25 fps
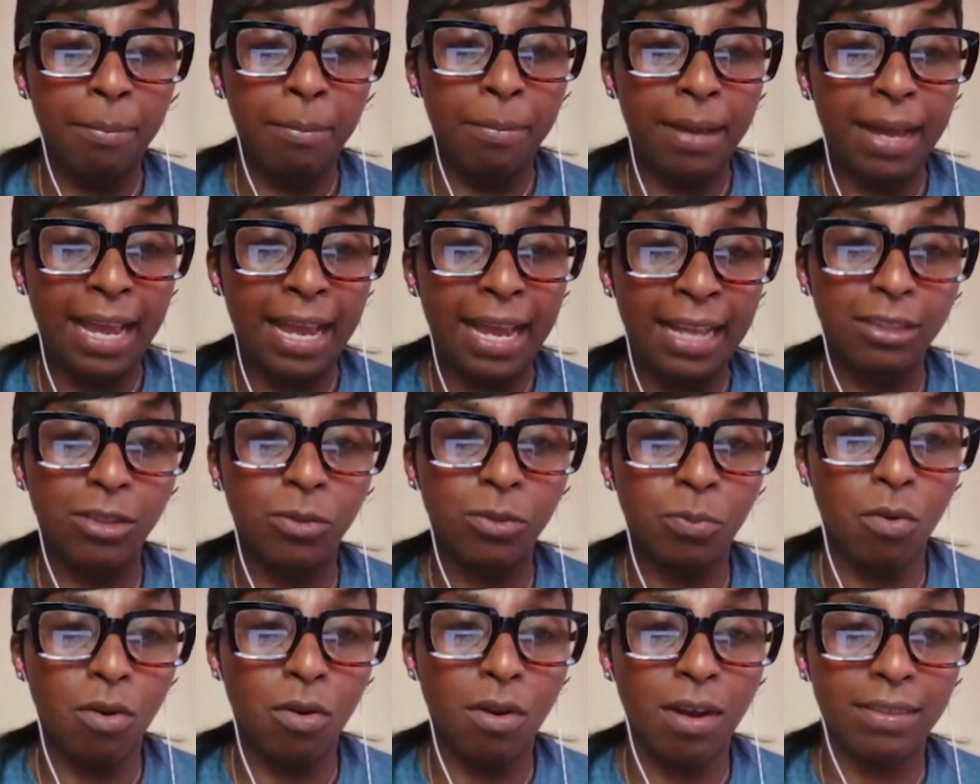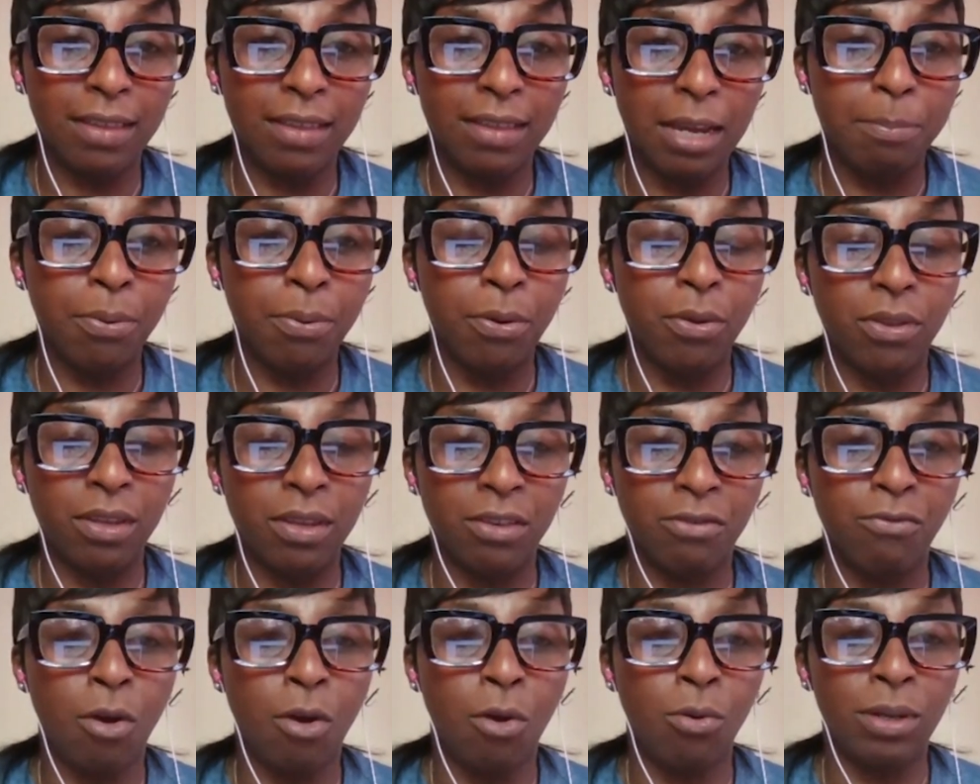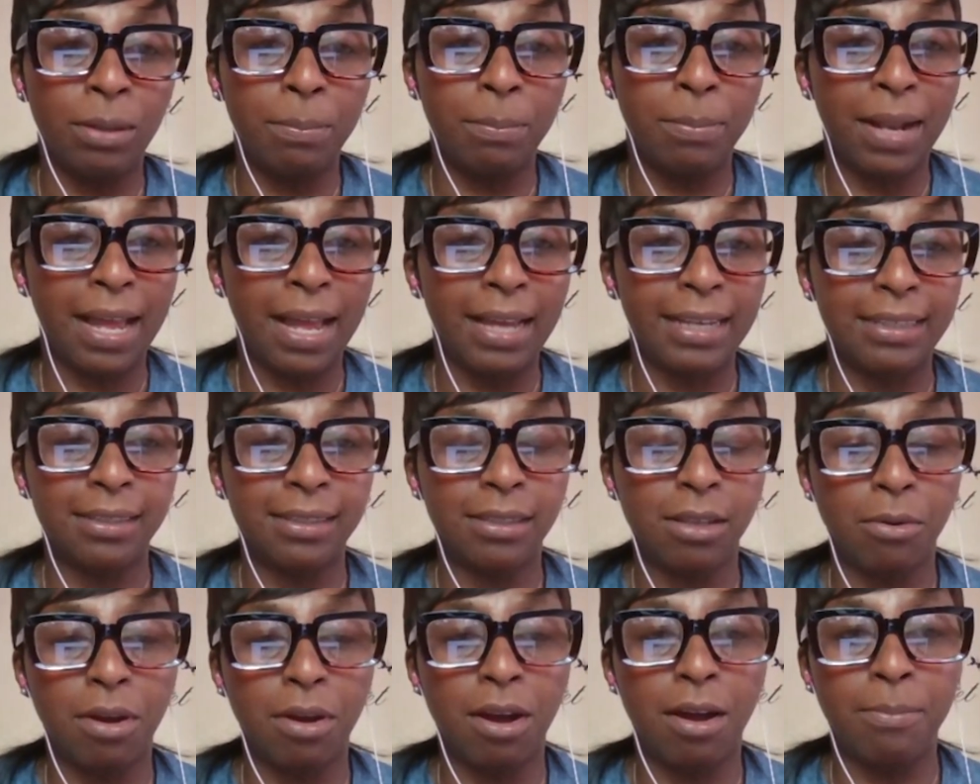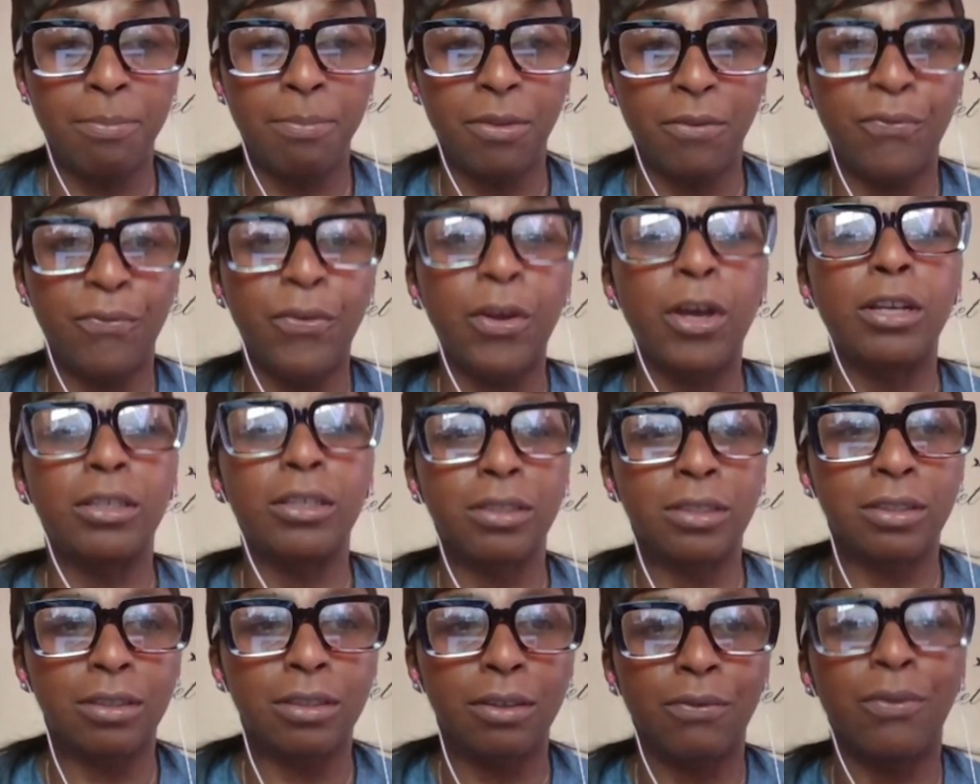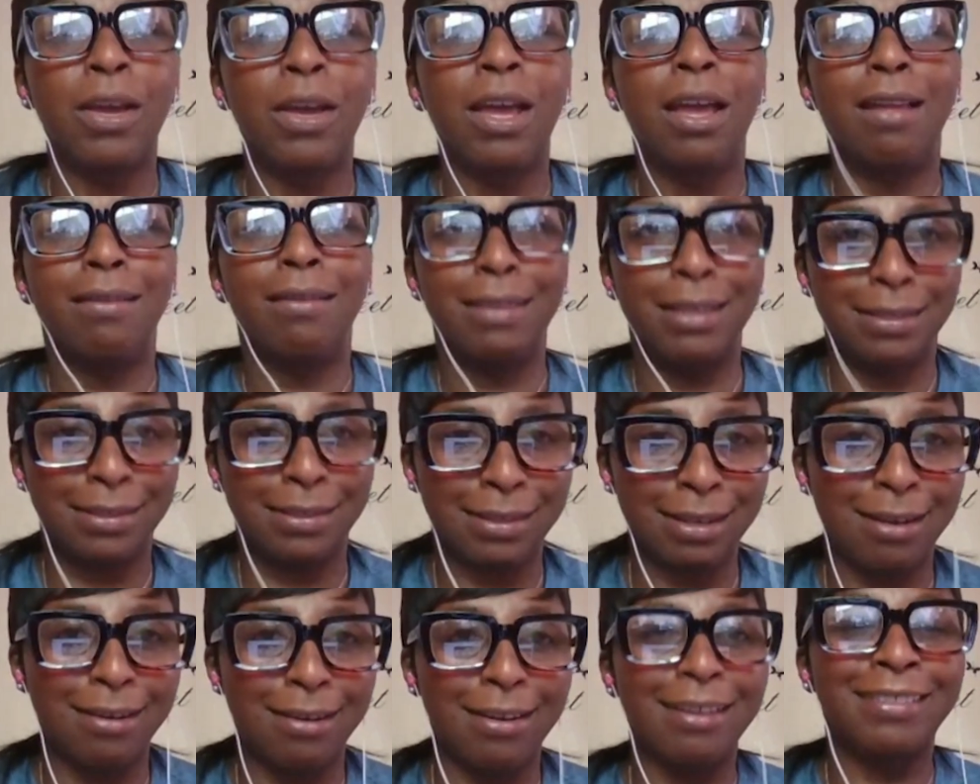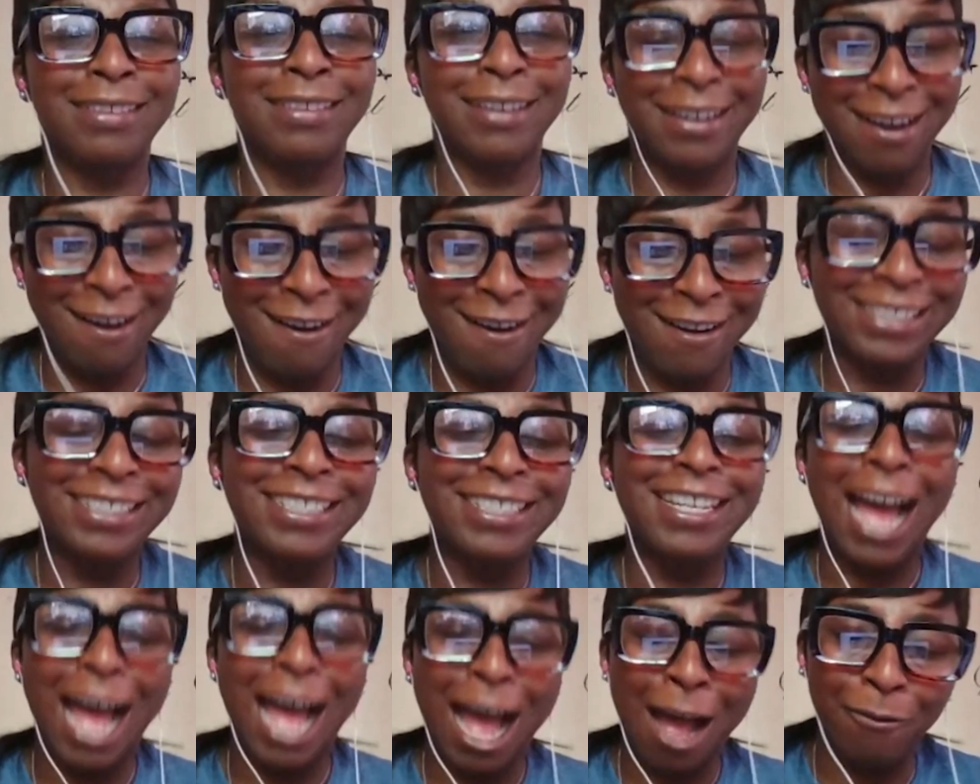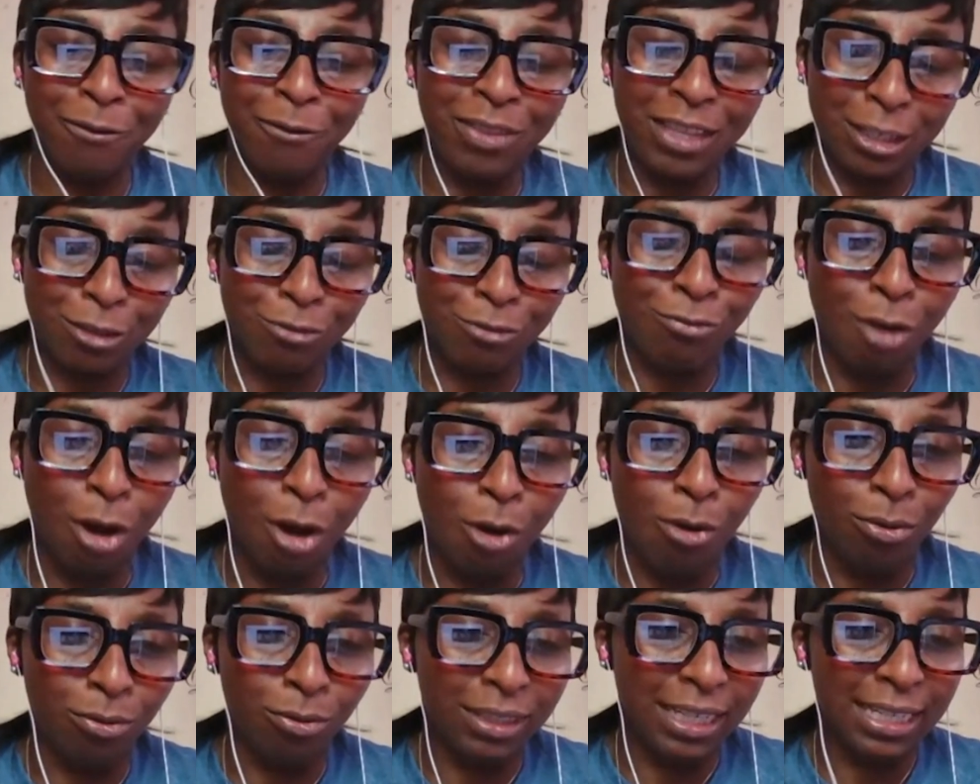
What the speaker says: Hence why they put this role in place. So I'm the first of the kind to have this role.